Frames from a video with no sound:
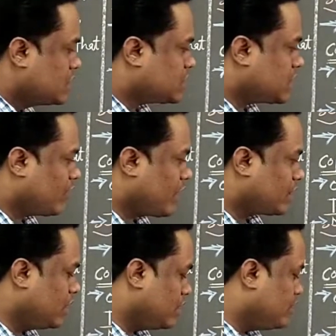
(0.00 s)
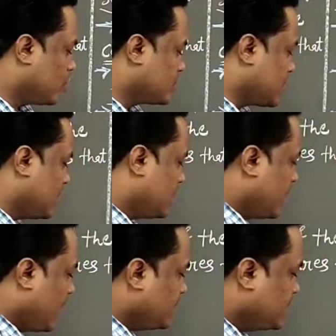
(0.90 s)
cervical
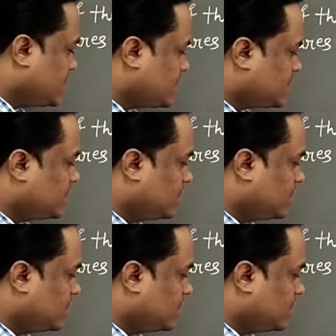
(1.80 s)
mucosa, and this is